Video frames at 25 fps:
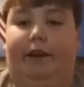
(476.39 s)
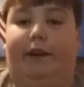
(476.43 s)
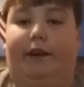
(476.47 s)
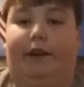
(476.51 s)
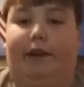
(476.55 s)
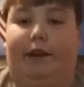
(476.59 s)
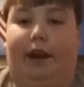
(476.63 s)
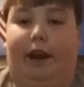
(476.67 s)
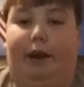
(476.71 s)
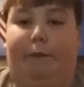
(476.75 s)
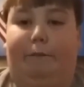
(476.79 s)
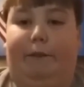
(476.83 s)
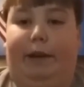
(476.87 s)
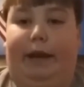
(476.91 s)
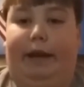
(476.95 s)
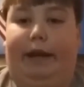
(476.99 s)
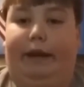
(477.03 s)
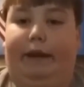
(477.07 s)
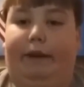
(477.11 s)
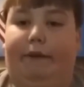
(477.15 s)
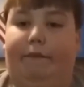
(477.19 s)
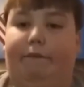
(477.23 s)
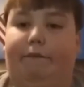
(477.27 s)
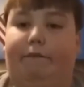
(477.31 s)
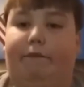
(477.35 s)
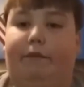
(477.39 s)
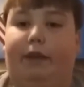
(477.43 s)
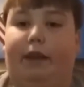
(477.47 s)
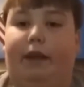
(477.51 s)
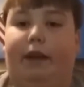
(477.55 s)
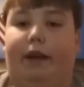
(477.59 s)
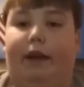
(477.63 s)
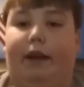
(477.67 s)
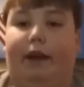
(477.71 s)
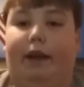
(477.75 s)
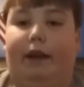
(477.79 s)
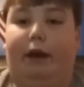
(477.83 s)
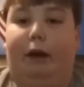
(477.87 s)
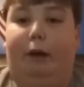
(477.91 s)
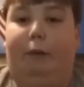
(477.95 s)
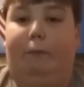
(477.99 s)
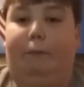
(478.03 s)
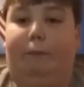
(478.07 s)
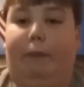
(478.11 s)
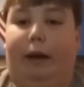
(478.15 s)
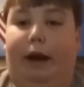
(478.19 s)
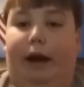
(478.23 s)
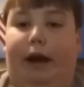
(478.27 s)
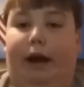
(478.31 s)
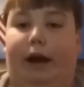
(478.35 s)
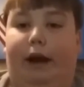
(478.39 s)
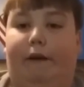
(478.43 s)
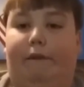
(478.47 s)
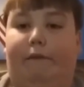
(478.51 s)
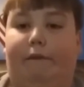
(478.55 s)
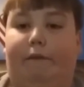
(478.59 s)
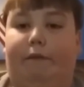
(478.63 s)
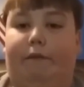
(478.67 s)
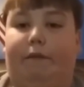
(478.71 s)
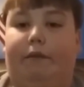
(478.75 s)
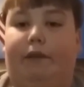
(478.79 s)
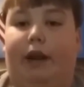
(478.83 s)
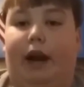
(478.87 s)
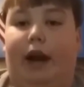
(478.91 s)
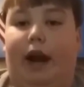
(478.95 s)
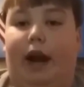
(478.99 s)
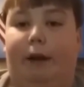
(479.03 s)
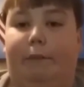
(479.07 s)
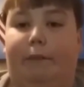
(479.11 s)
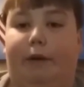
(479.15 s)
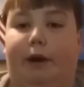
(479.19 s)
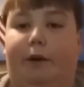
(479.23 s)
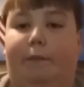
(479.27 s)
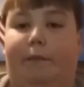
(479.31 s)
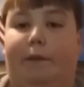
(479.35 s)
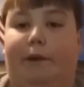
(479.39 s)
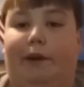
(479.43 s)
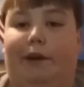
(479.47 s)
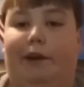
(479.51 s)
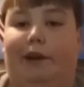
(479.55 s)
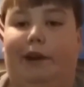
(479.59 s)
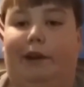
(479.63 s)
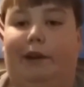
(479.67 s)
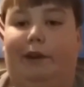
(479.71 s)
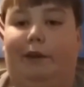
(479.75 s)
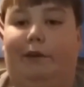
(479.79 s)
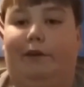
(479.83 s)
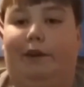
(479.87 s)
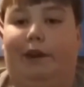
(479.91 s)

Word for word: Why though? But whatever. But I'm open to